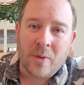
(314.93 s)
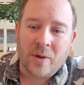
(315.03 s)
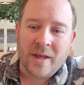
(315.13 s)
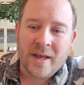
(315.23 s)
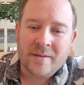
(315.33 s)

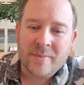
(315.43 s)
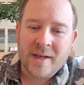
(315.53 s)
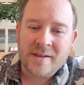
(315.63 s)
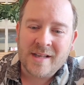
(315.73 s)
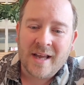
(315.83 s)
bullying
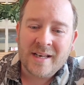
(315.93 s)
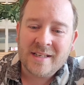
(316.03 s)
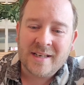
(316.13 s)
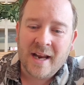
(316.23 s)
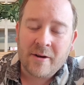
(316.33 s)
because I
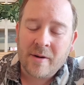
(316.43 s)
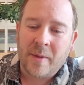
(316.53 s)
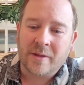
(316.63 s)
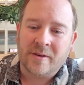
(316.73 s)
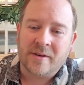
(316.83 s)
didn't care
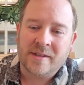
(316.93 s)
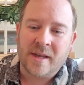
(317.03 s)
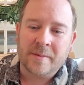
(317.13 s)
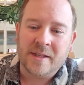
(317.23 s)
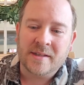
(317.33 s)
about their
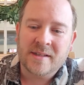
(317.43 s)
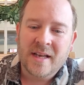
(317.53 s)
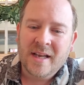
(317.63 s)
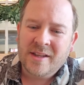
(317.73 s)
acceptance.